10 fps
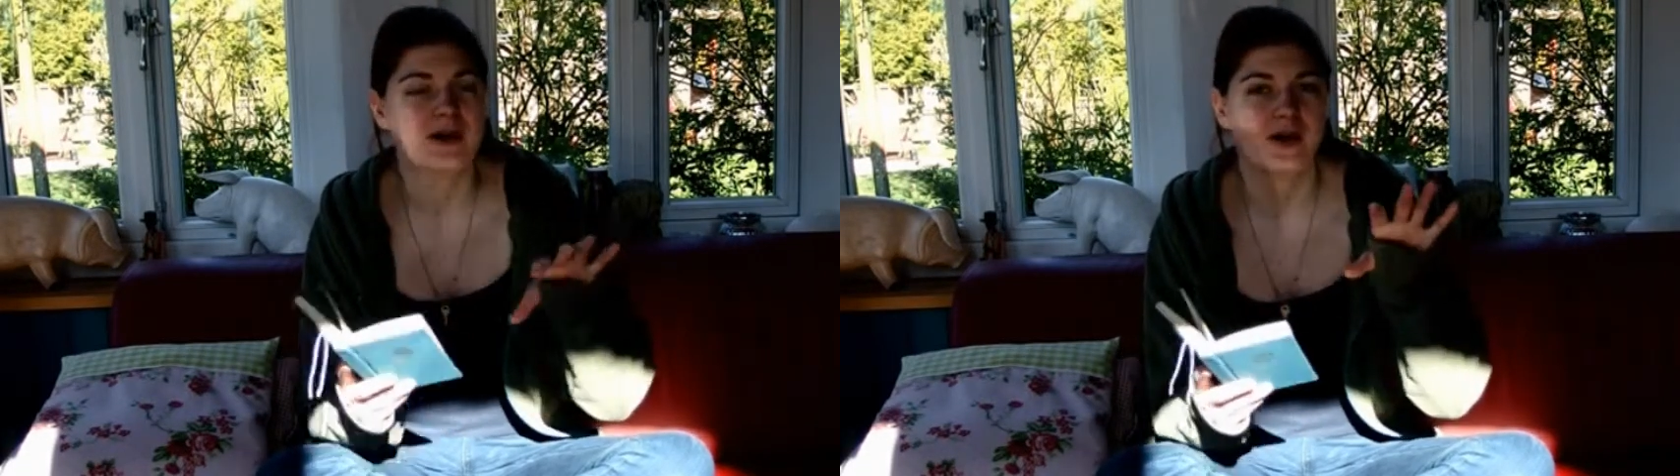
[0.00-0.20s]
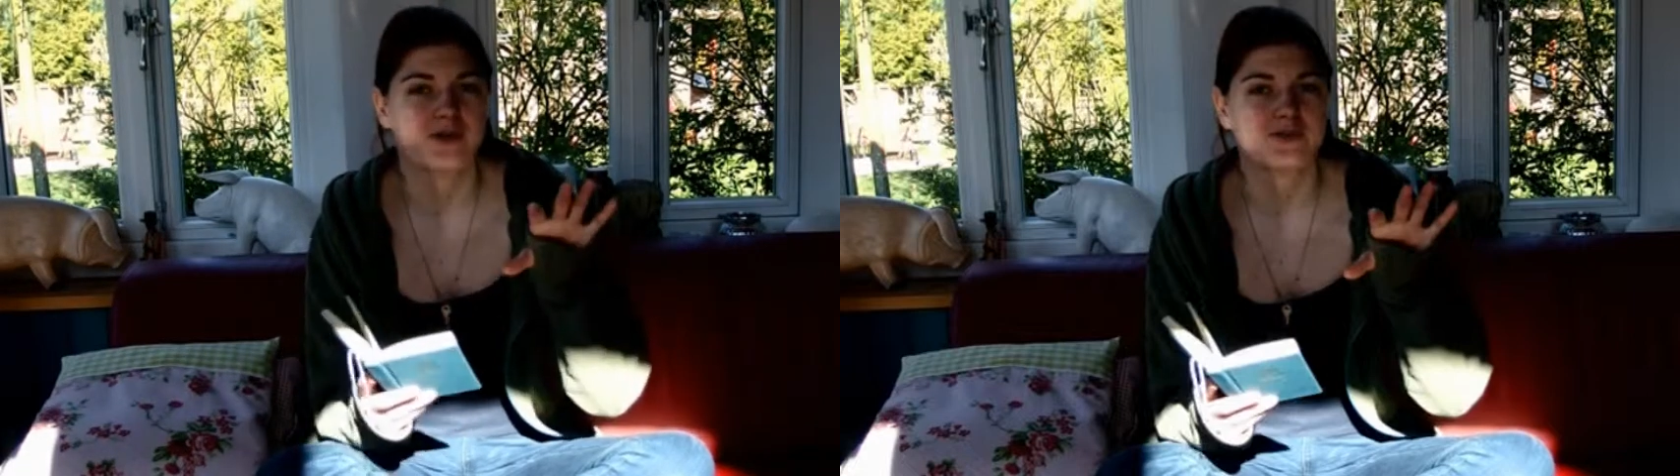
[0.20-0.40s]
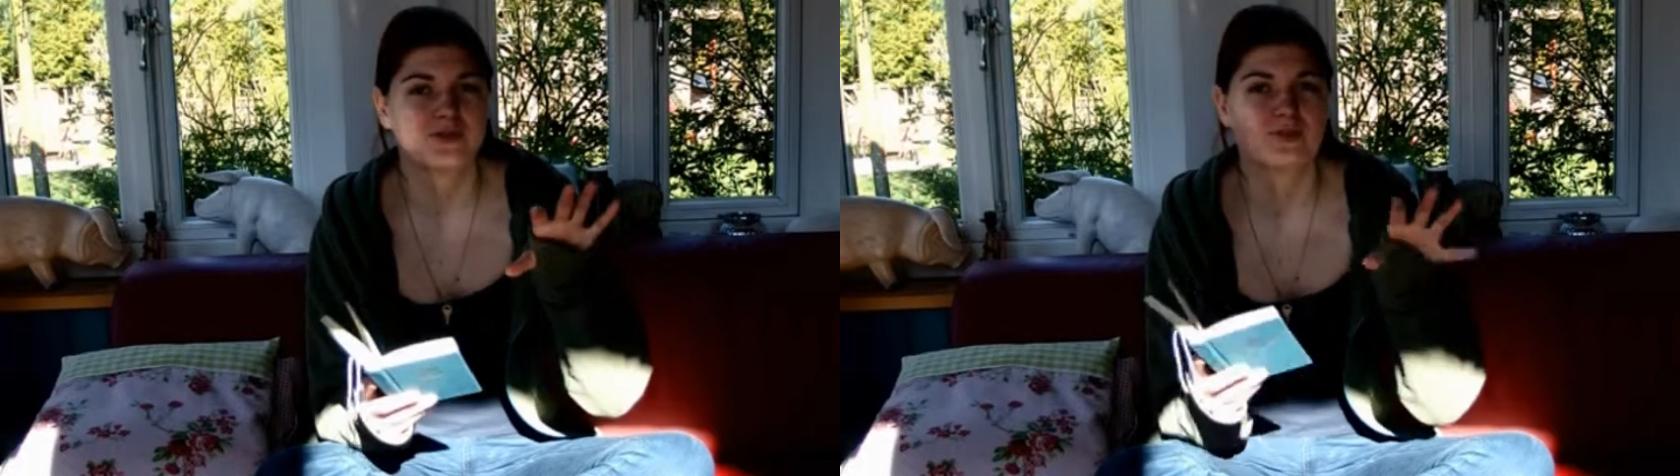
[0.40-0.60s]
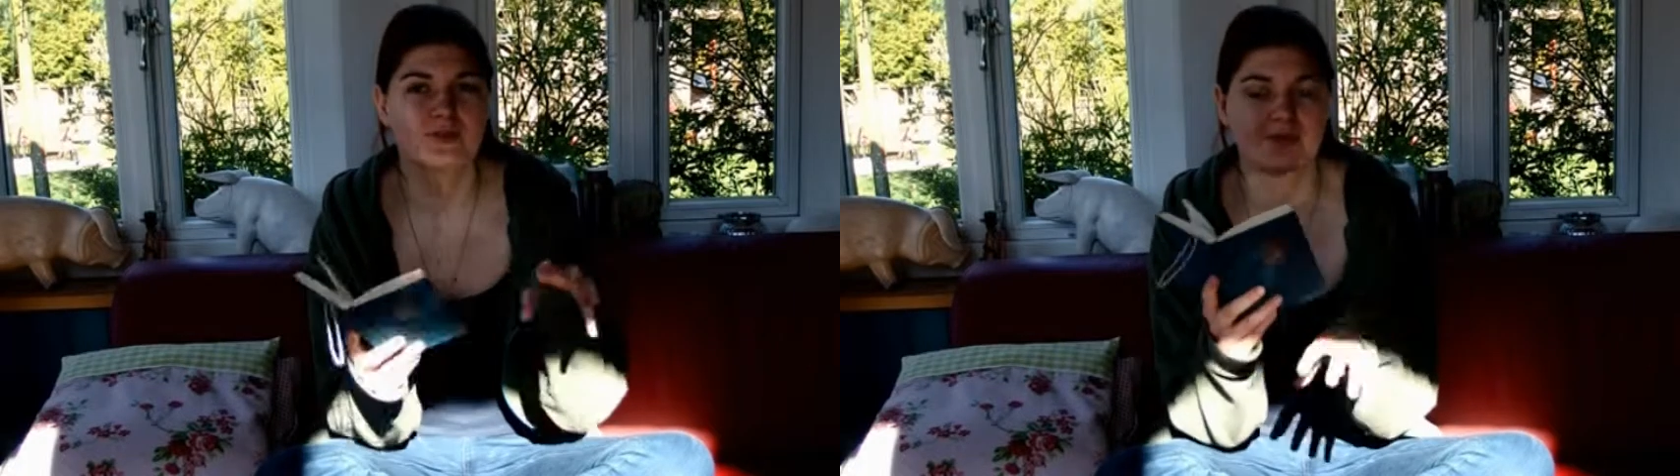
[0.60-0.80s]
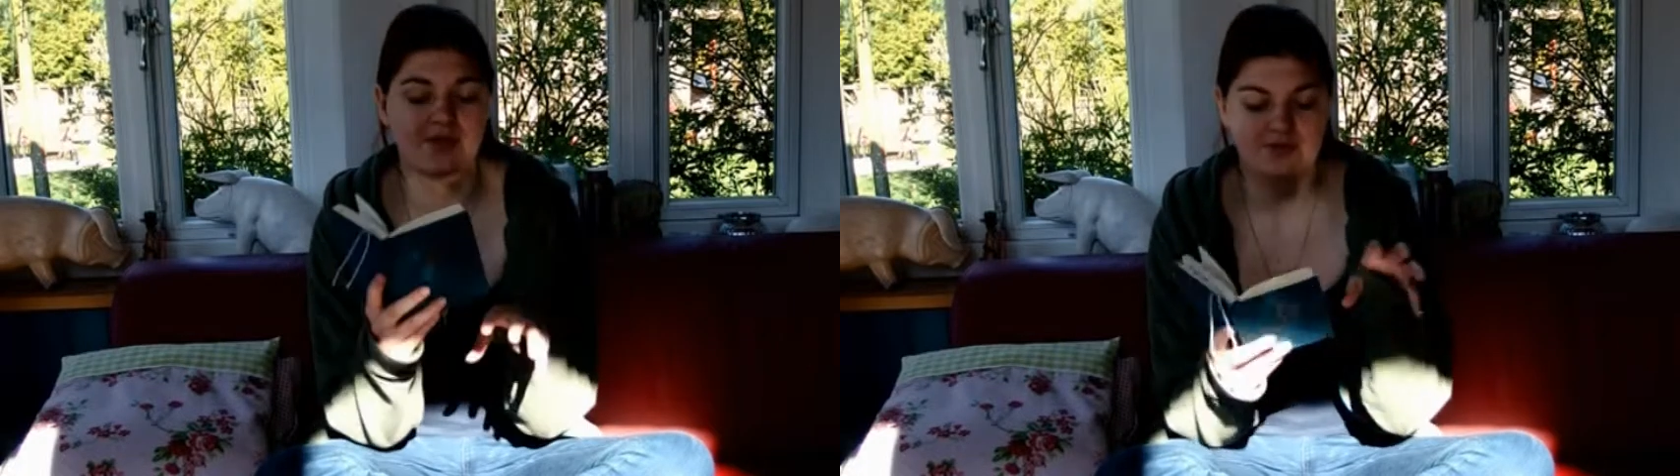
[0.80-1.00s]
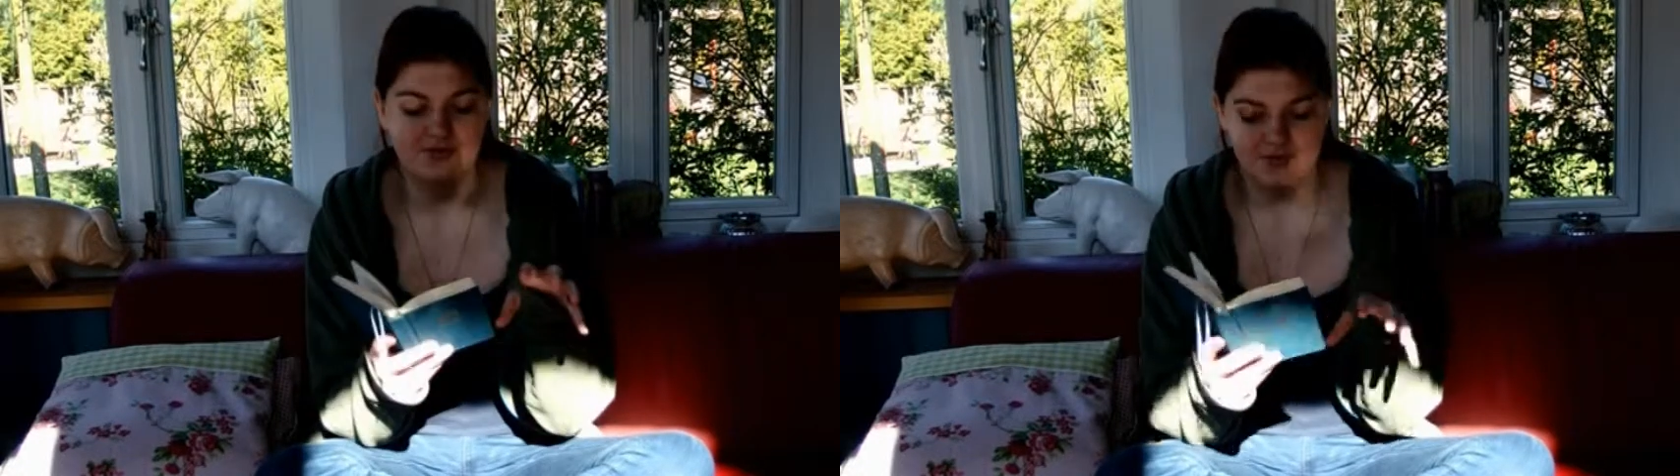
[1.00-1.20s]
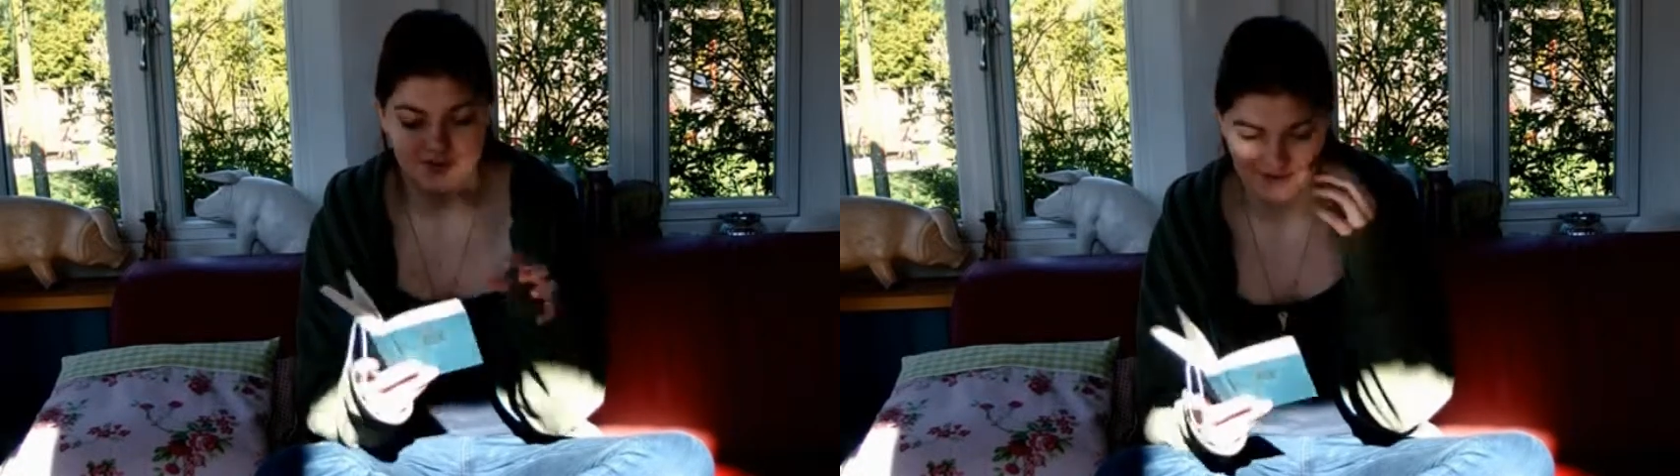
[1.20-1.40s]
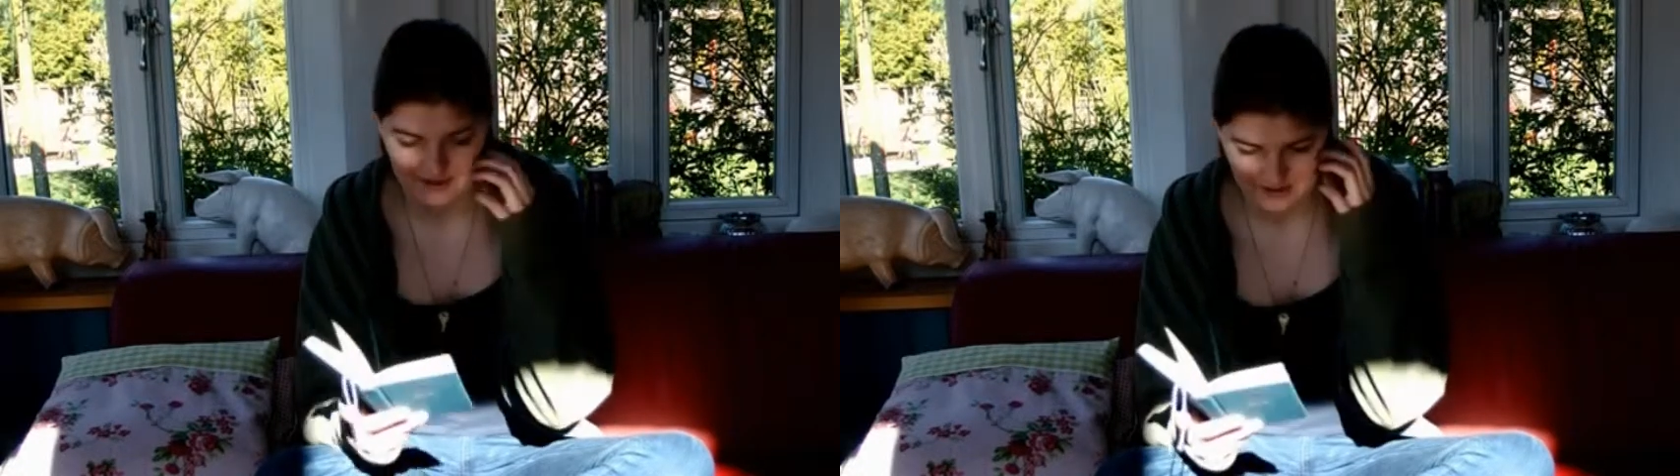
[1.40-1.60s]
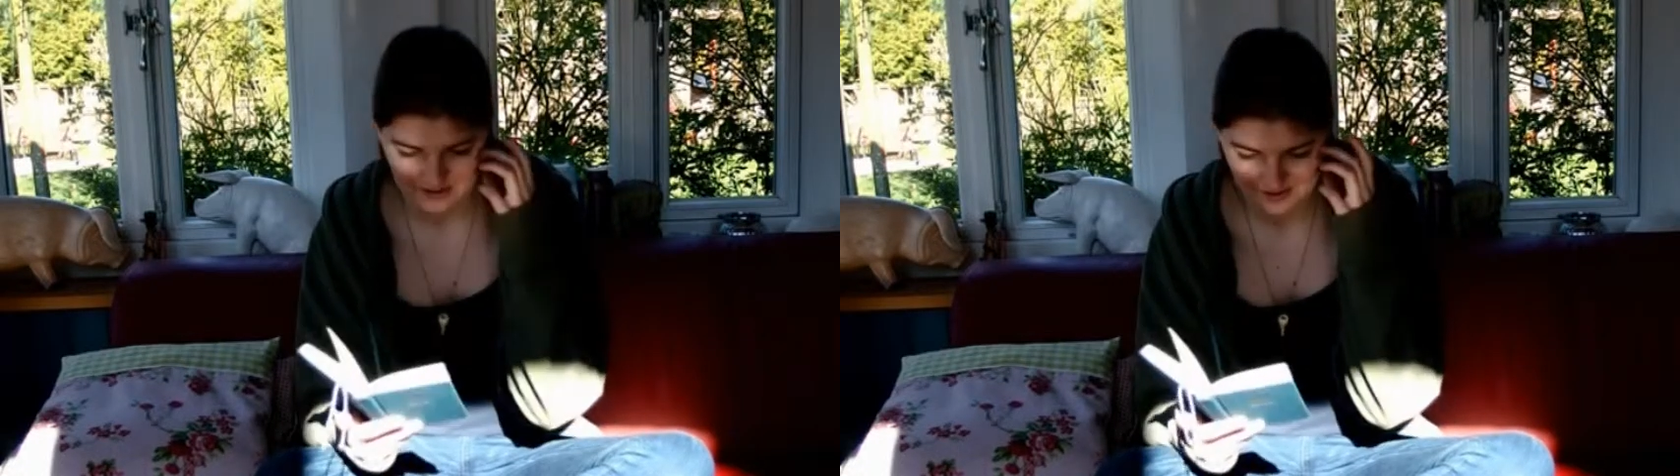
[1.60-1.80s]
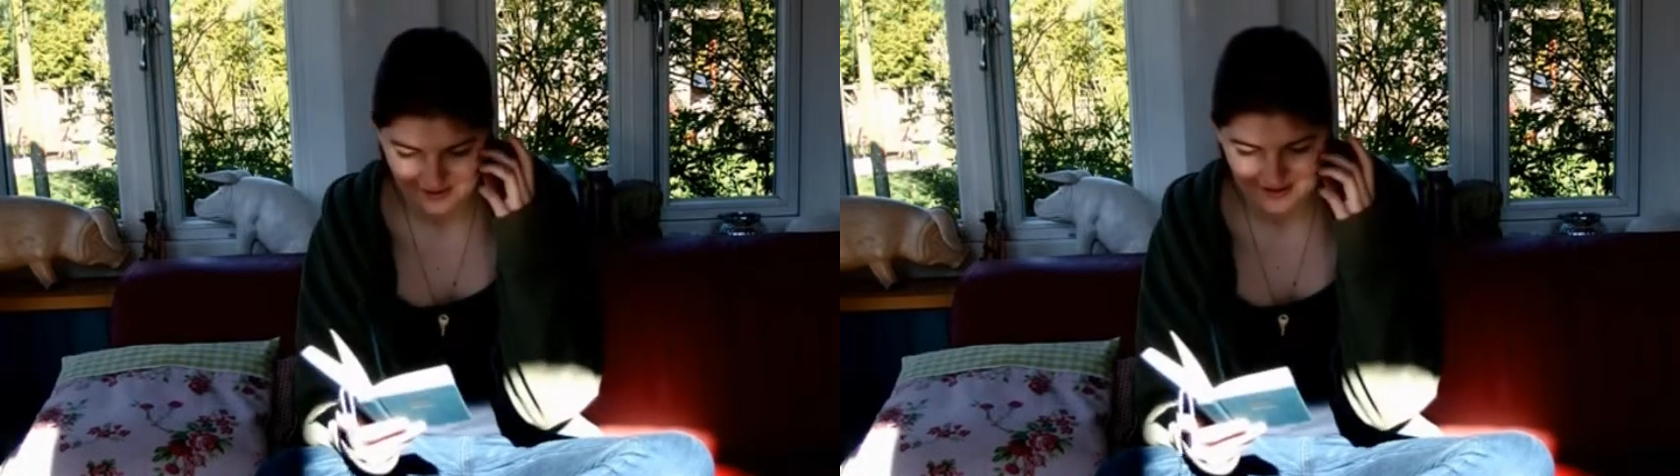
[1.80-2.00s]
how to put those two
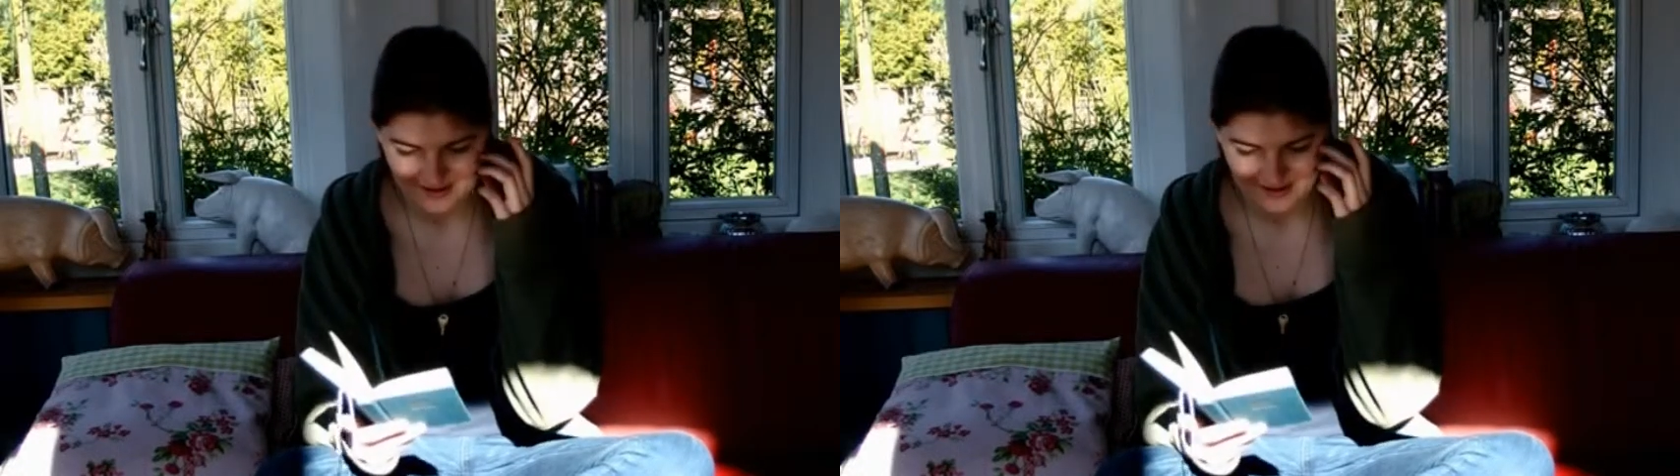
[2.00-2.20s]
together.